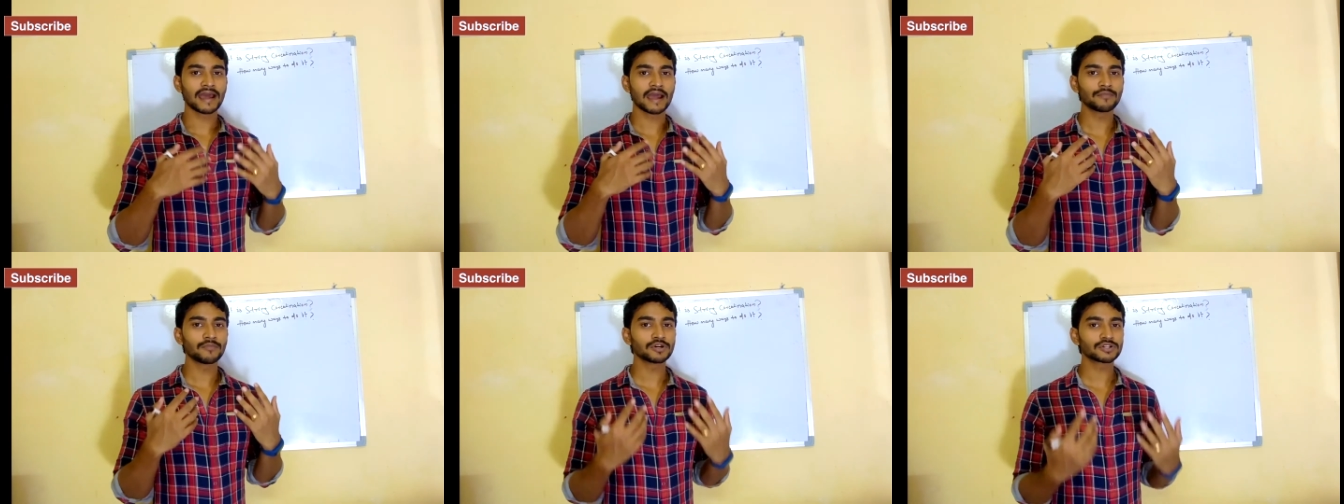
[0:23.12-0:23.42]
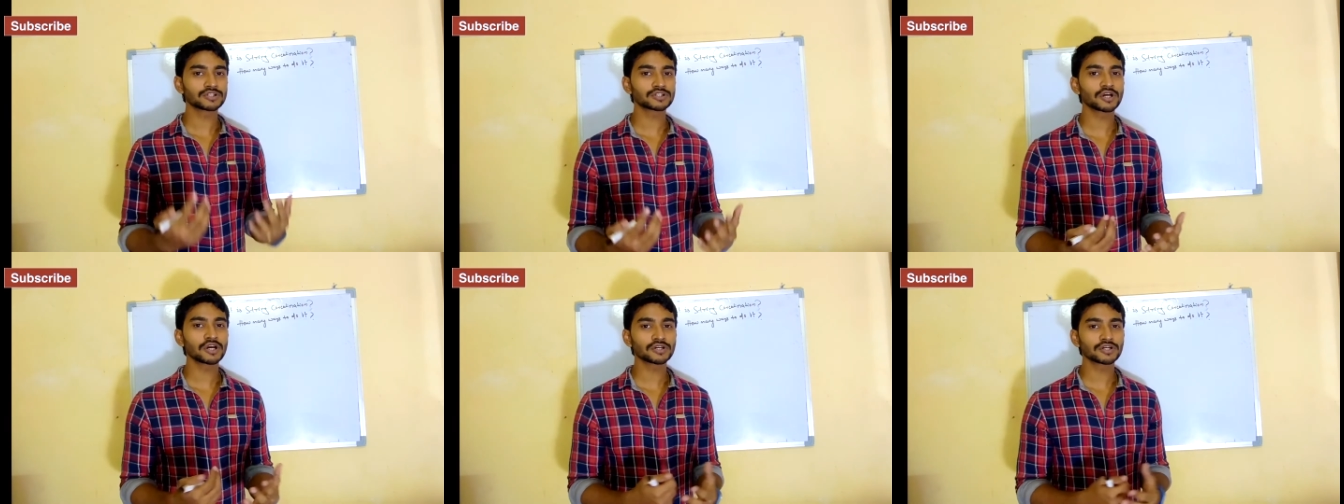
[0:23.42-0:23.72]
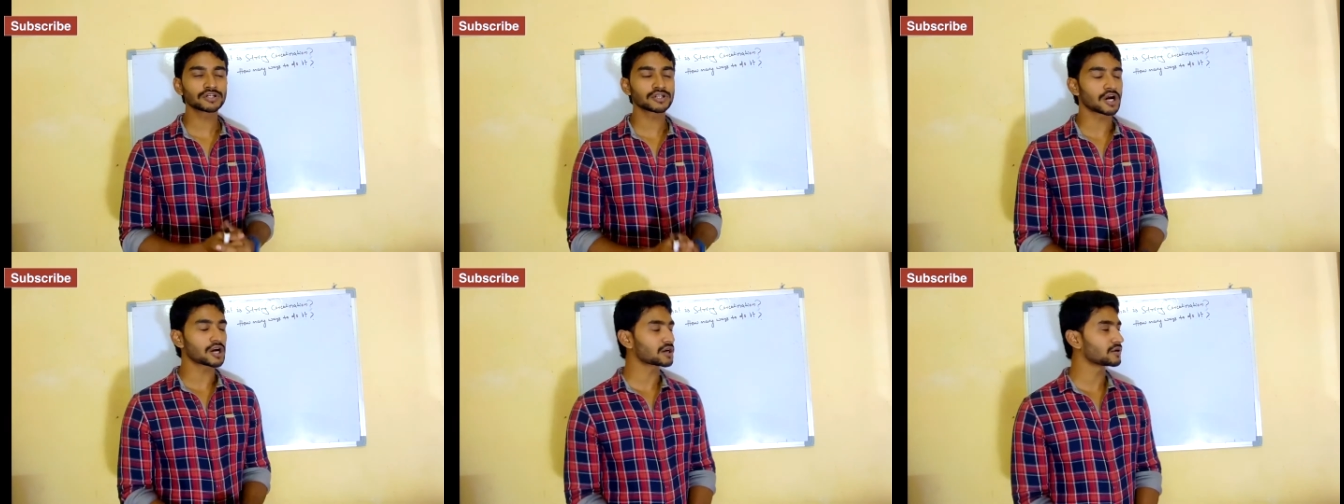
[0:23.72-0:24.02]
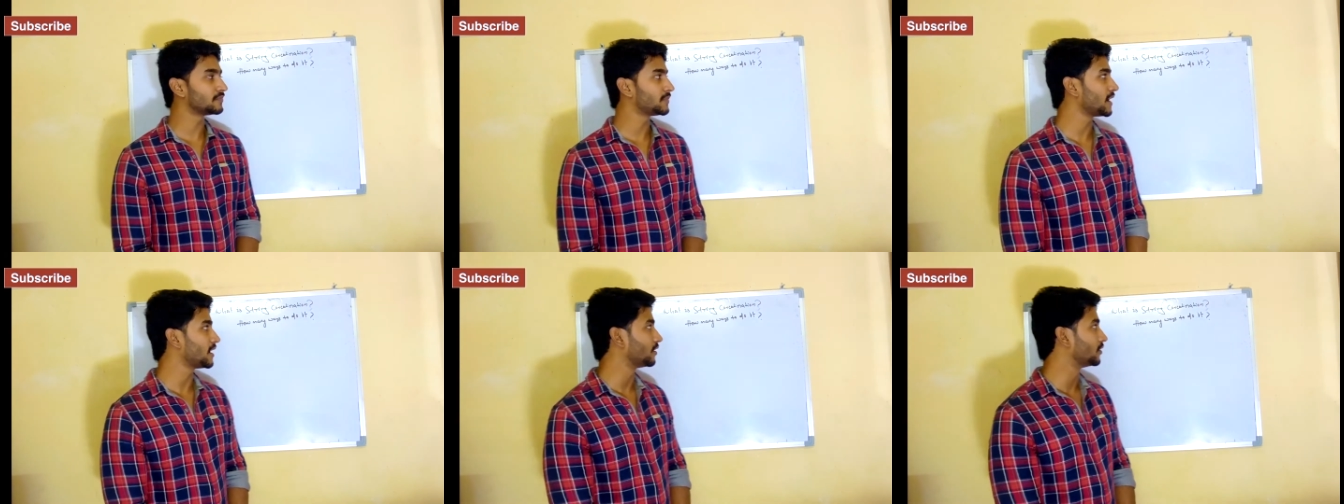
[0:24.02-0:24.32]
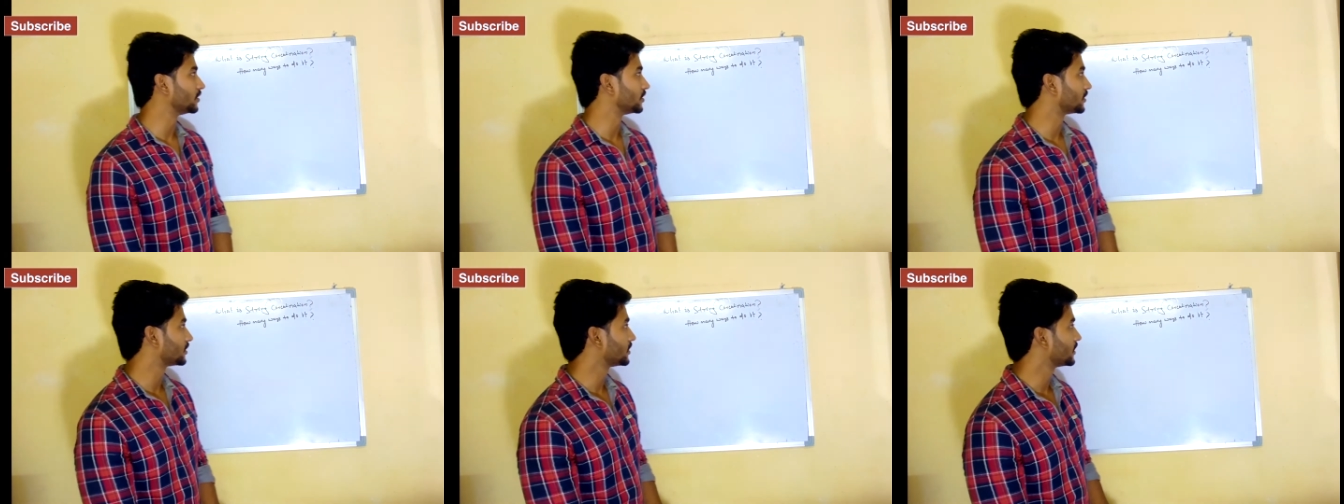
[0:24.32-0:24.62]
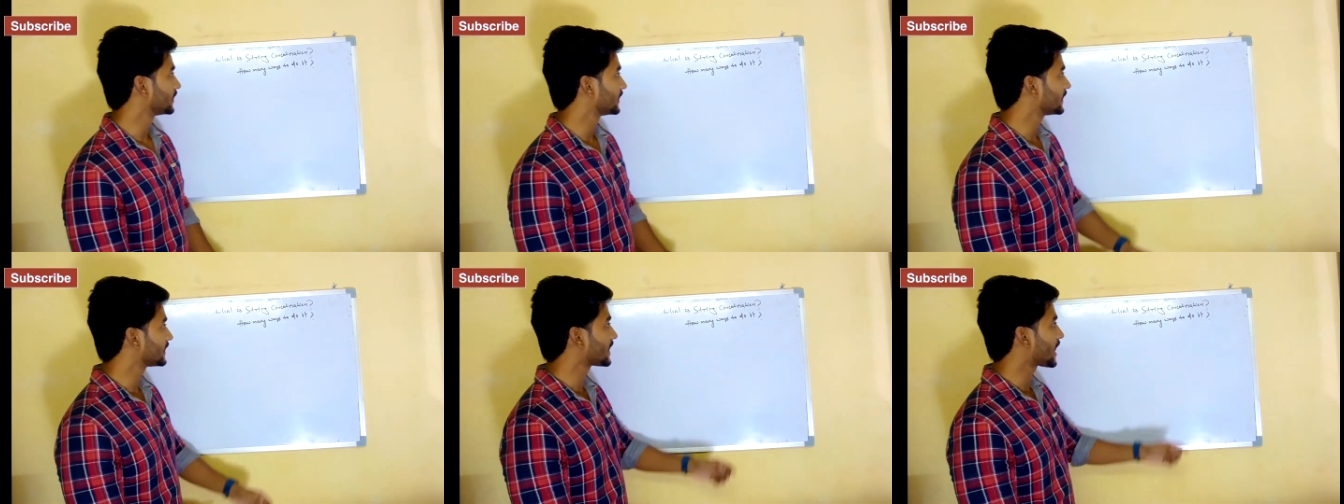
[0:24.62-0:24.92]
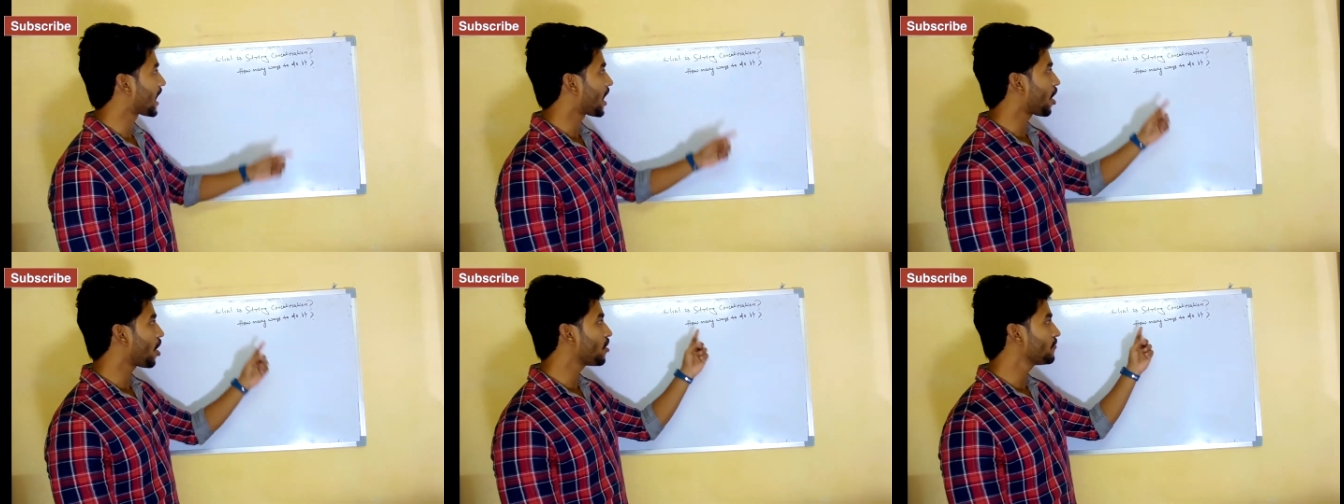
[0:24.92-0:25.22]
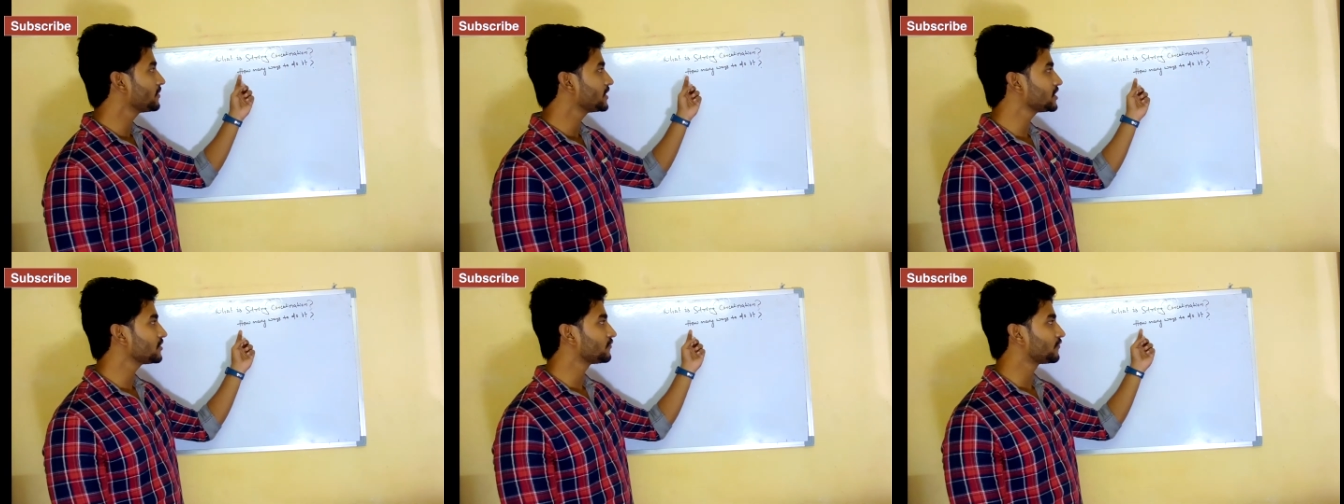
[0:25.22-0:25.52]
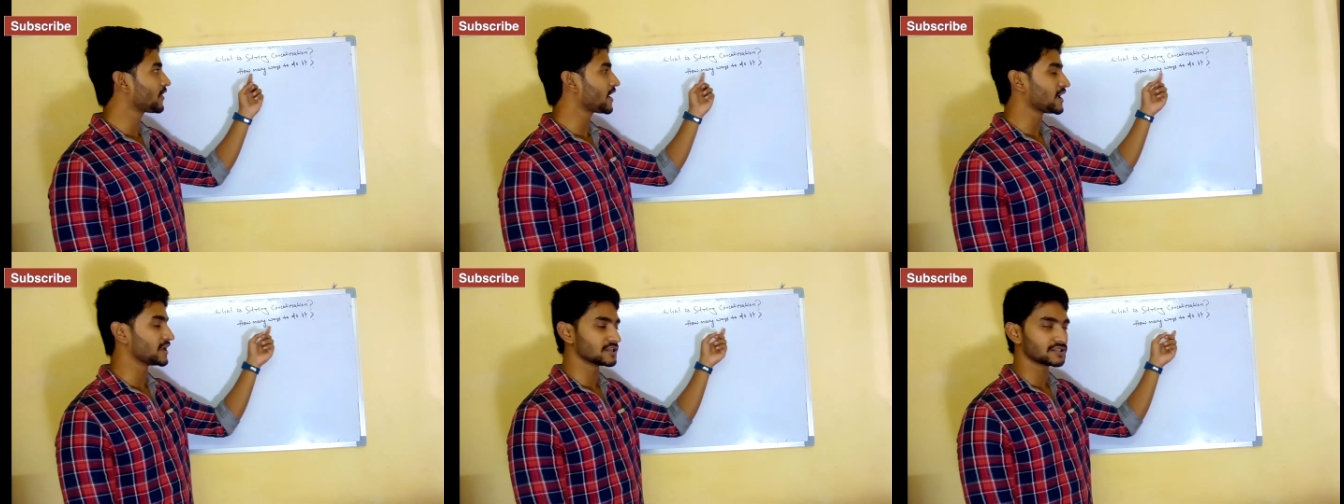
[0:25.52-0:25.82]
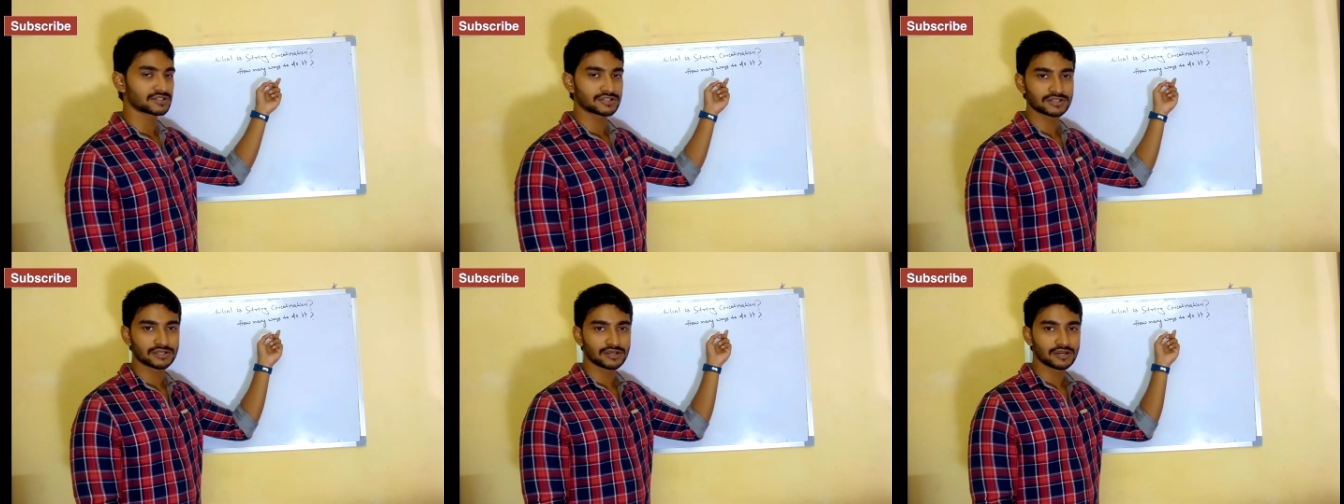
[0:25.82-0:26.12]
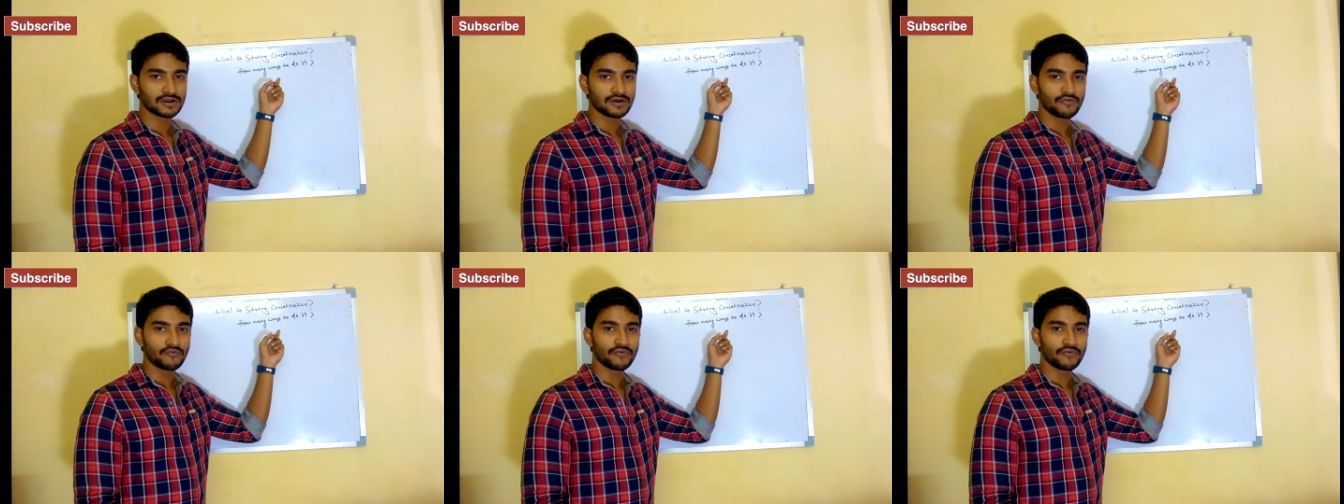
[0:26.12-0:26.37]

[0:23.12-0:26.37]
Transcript: and I'm also going to talk about in how many ways